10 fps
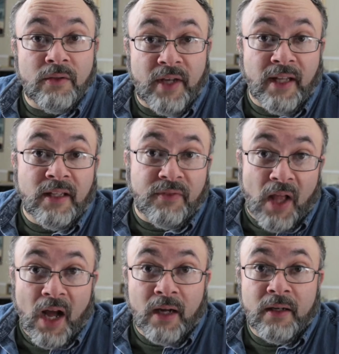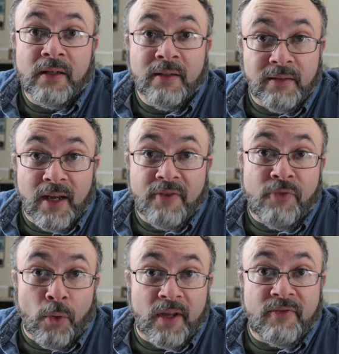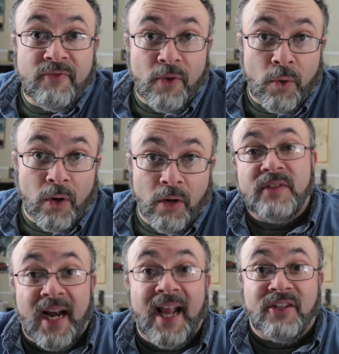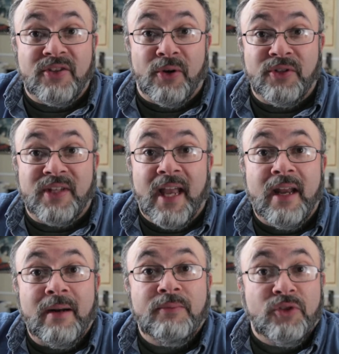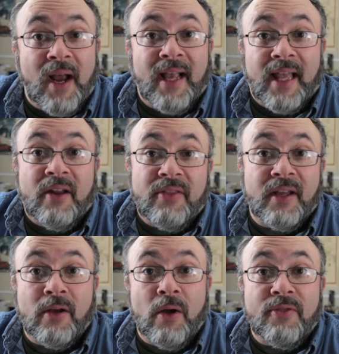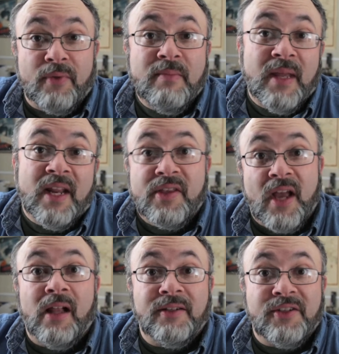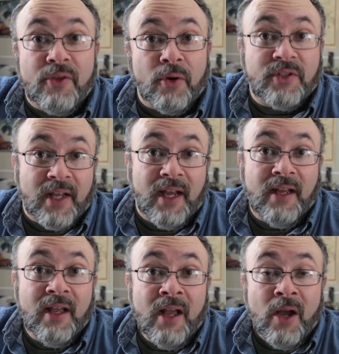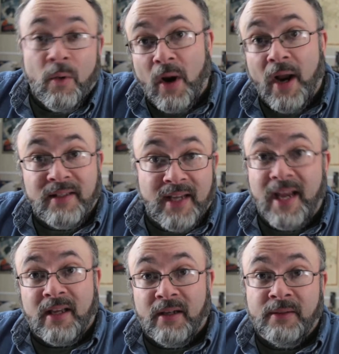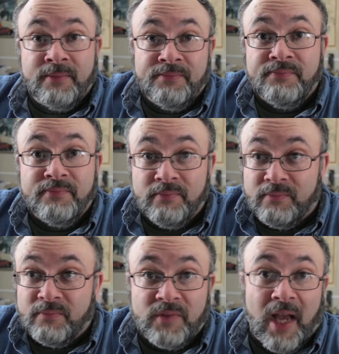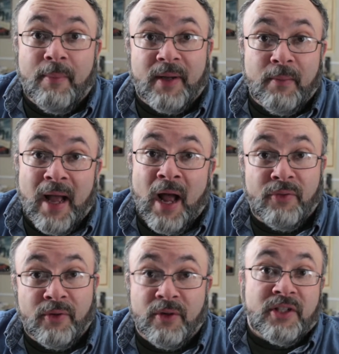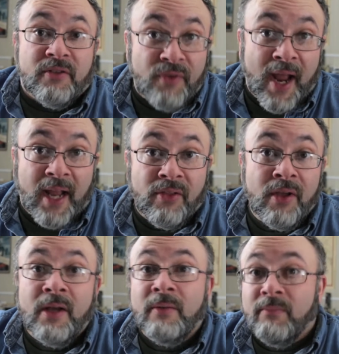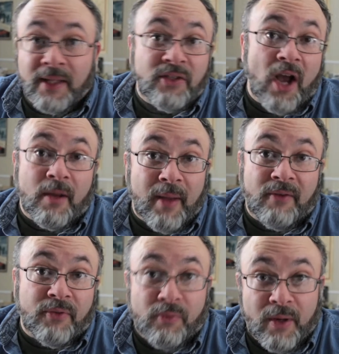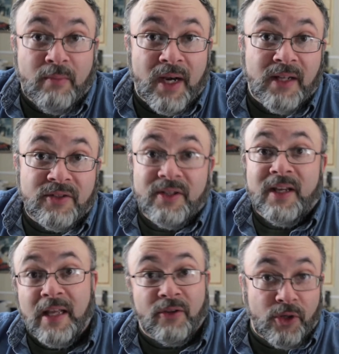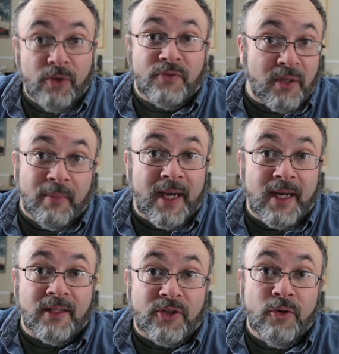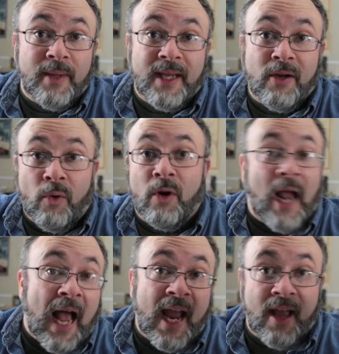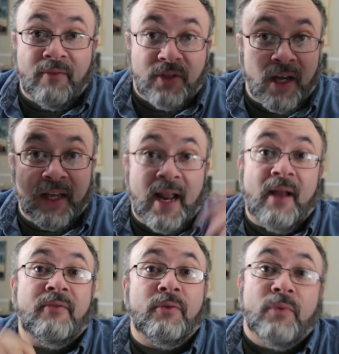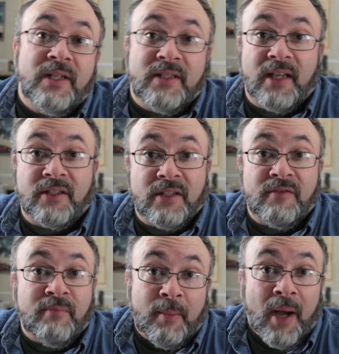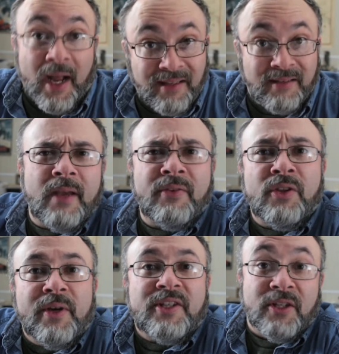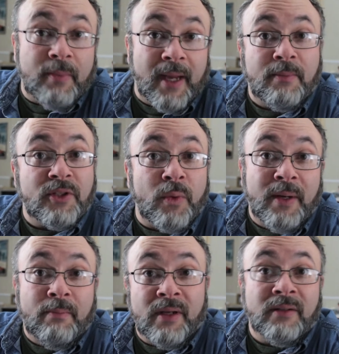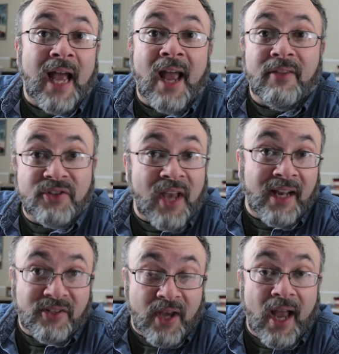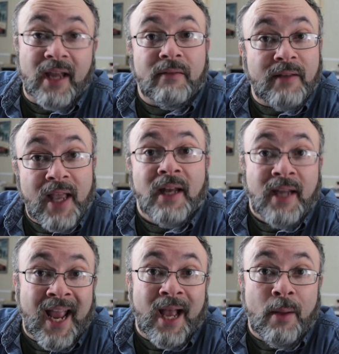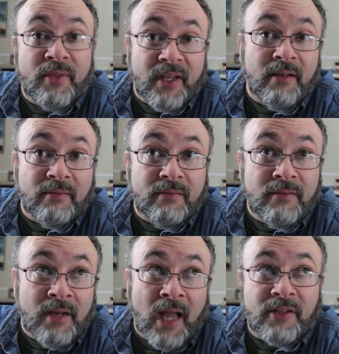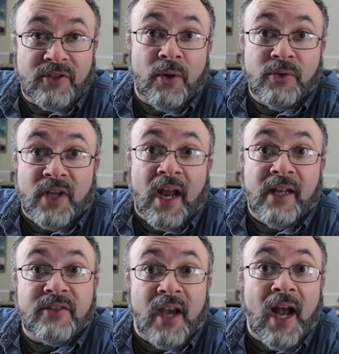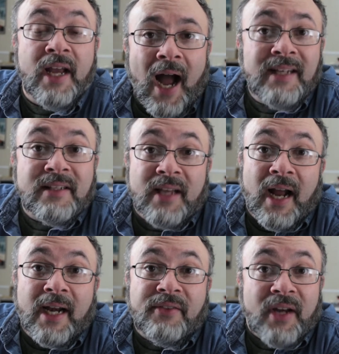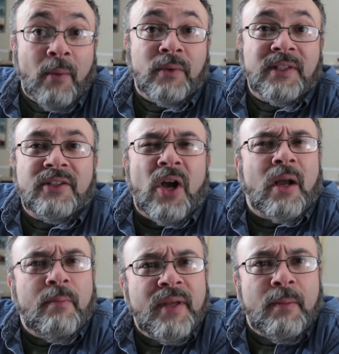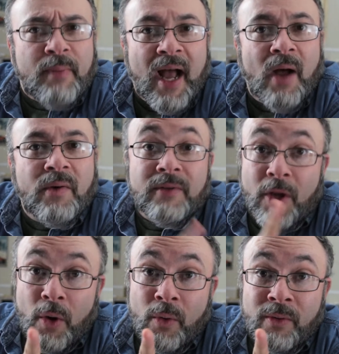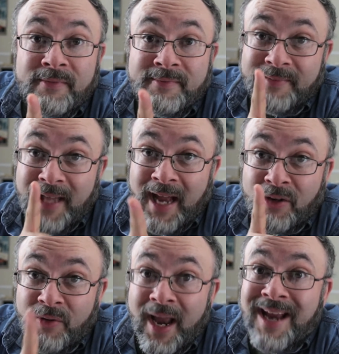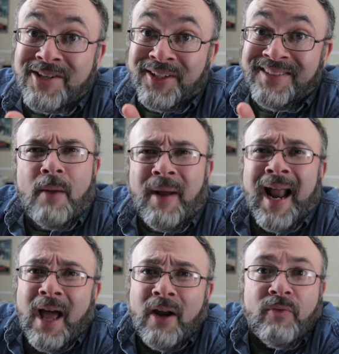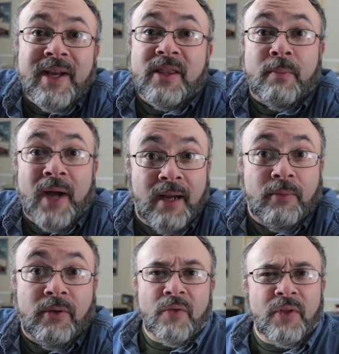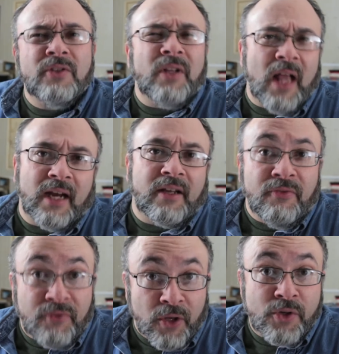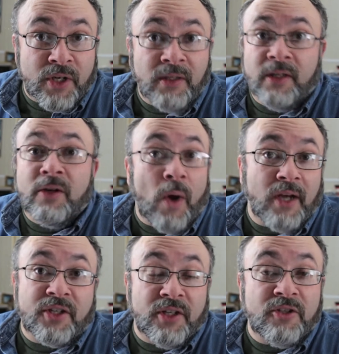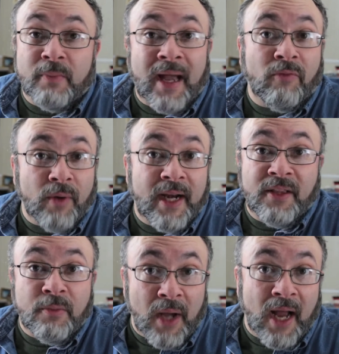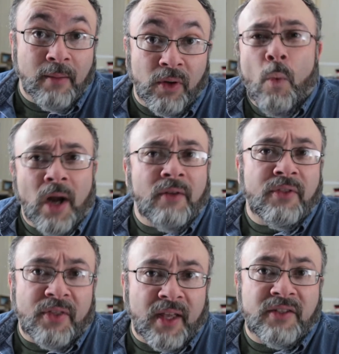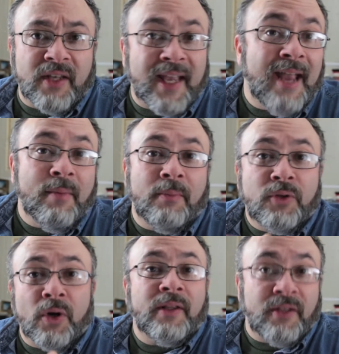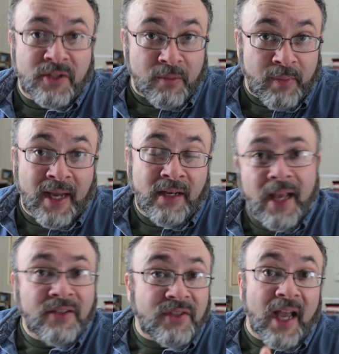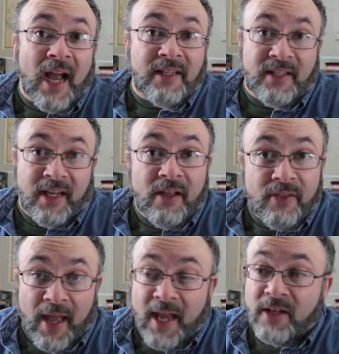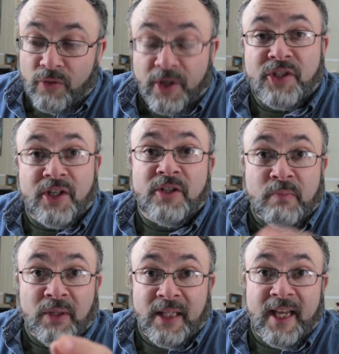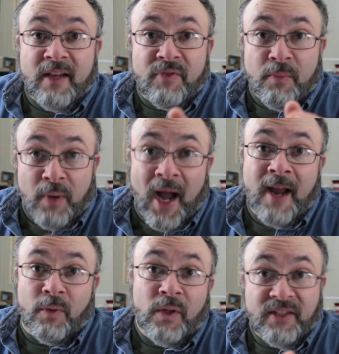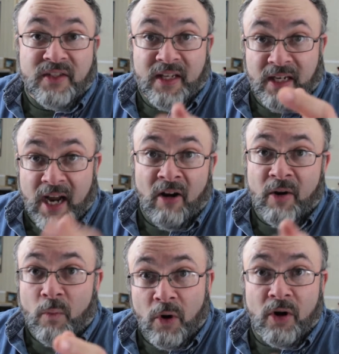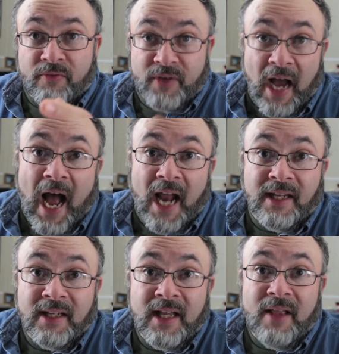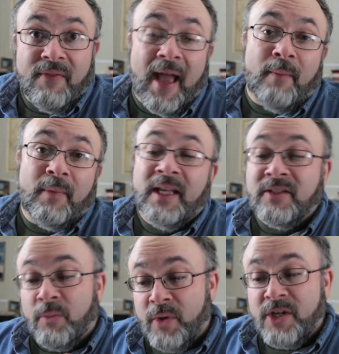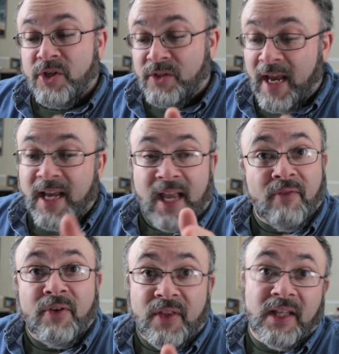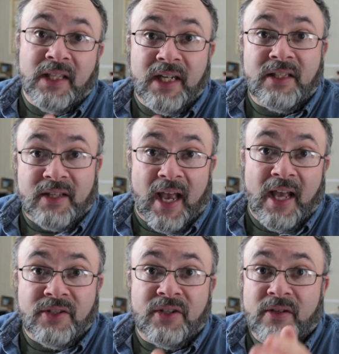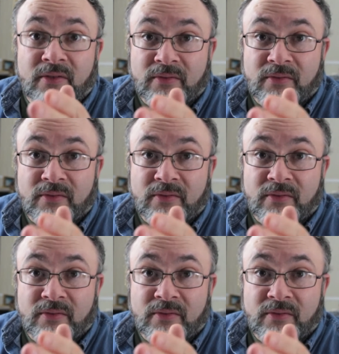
Daily Vlog, Day forty-four. Today is Thursday, and I'm trying out a thing called three minute Theology Thursday, where I take a topic about the Christian faith and talk about it for three minutes. Either you've submitted it to me, or I have dug it out of the recesses of my mind. Given the recent debate between Bill Nye, the science guy, and Ken Ham, the not-so-science guy, I decided that I wanted to talk a bit about, no, not creation, about how to read the Bible. There's a lot of confusion and questions about reading the Bible. One of the things that came up during this debate is the idea that Christians believe the Bible is the inerrant Word of God. That means that we should take everything that it says